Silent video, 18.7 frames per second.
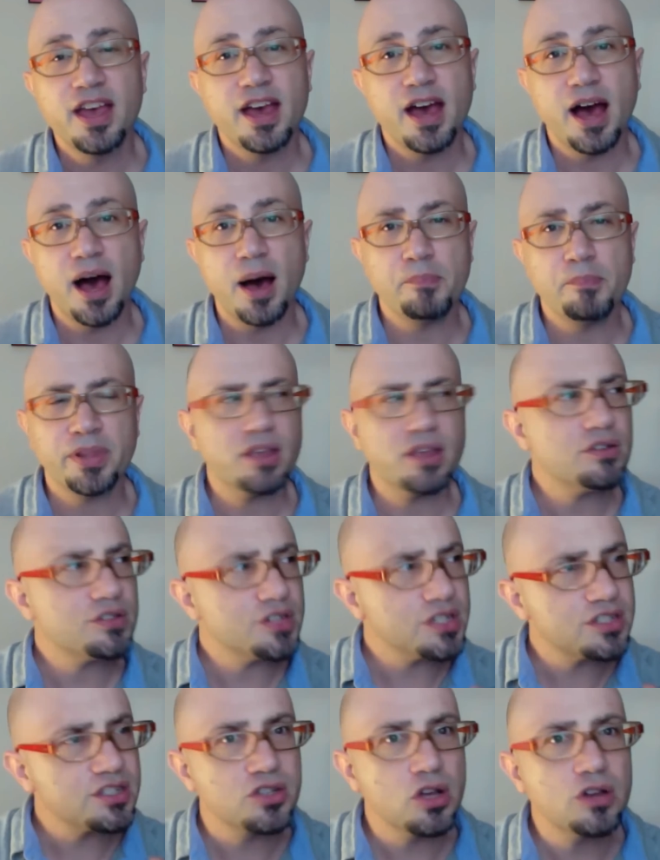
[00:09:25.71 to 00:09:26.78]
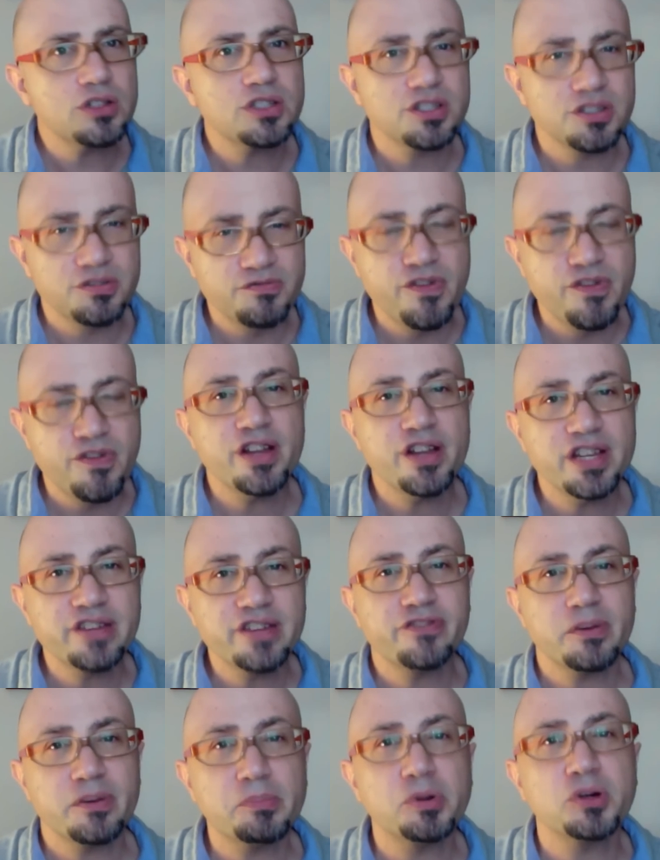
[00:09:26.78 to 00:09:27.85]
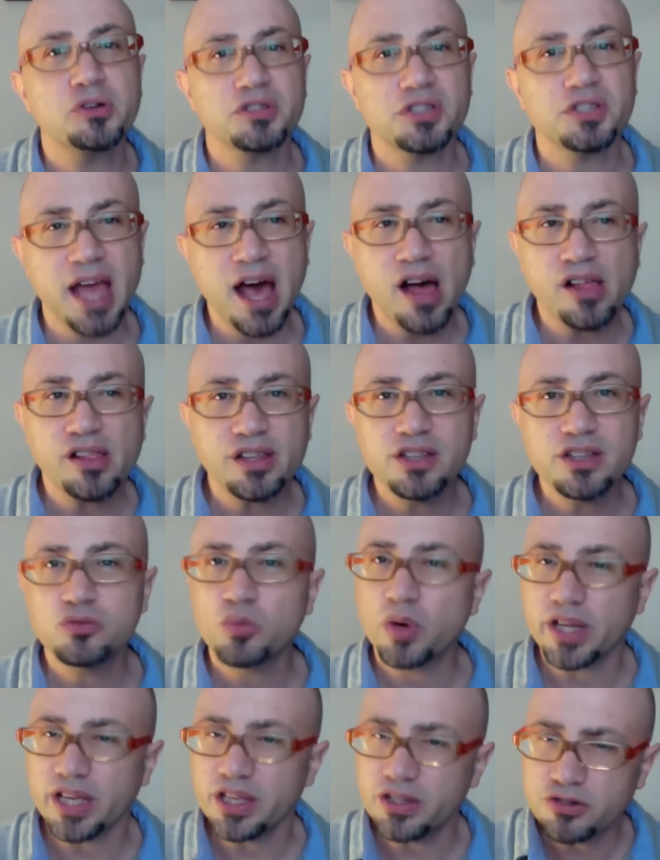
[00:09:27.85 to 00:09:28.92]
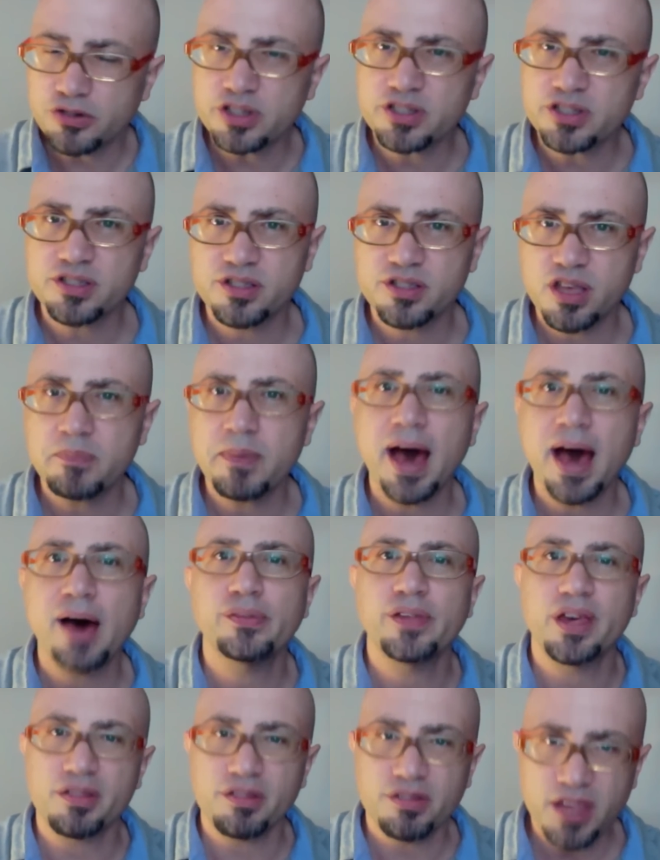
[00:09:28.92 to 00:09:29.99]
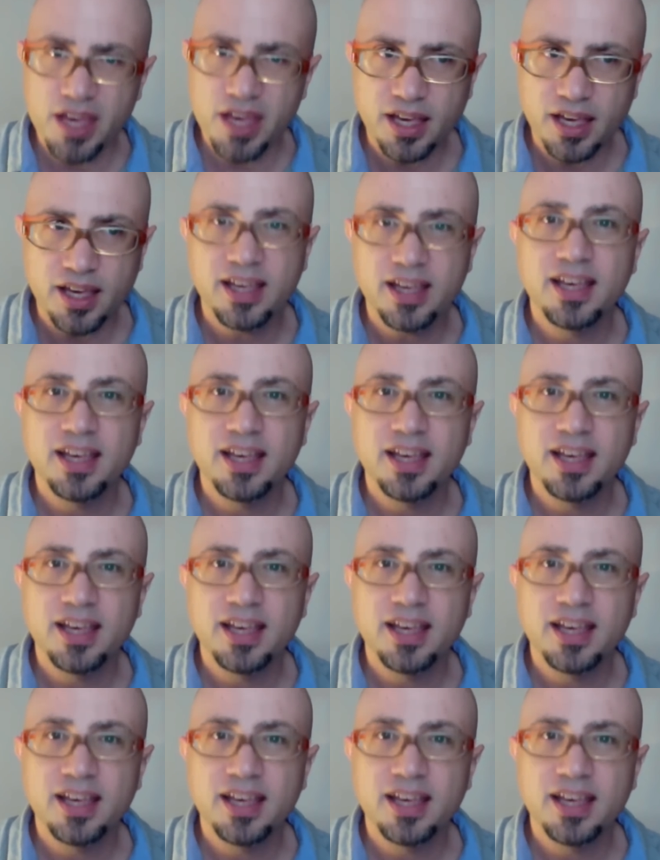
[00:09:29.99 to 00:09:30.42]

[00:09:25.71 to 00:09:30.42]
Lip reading: But they're just such very different personalities, what interests them, how they think.